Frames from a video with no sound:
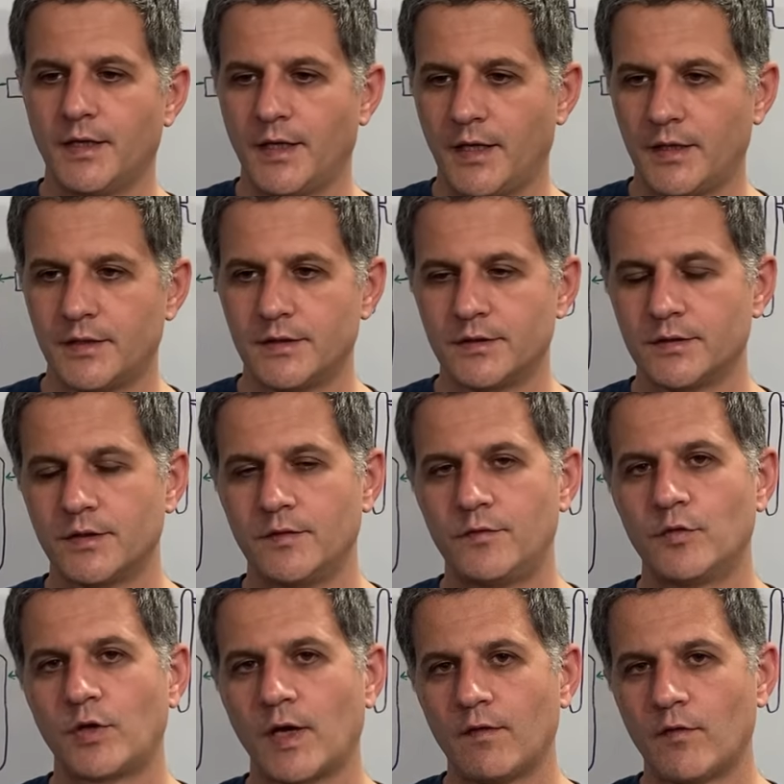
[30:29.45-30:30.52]
And if
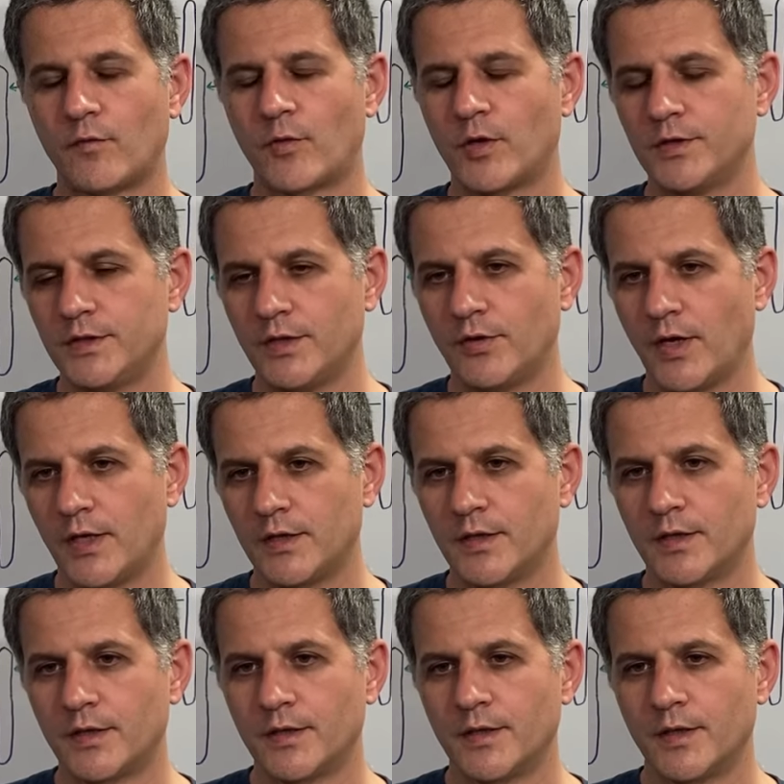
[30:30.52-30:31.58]
you have a front
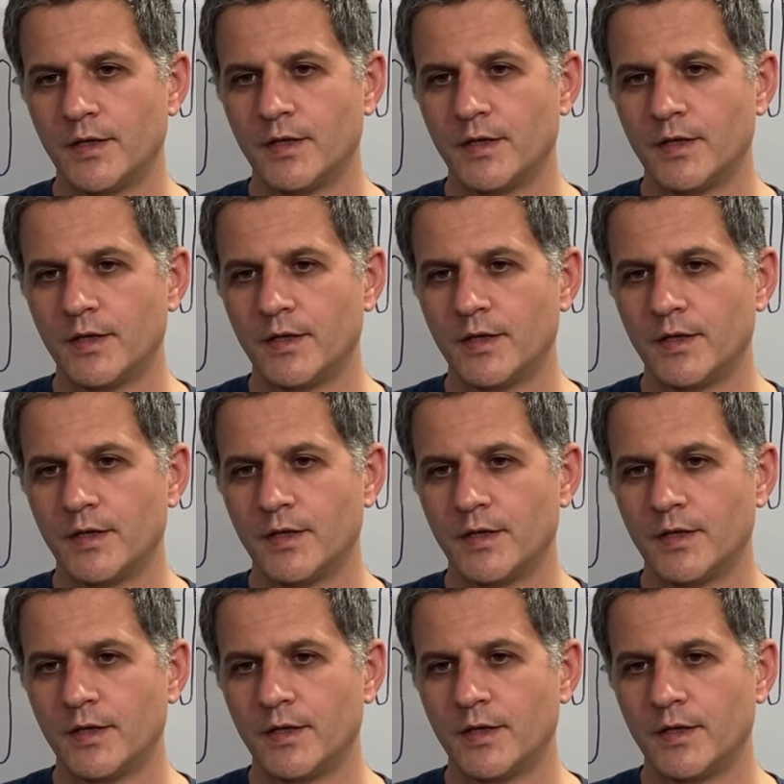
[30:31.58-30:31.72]
derailleur,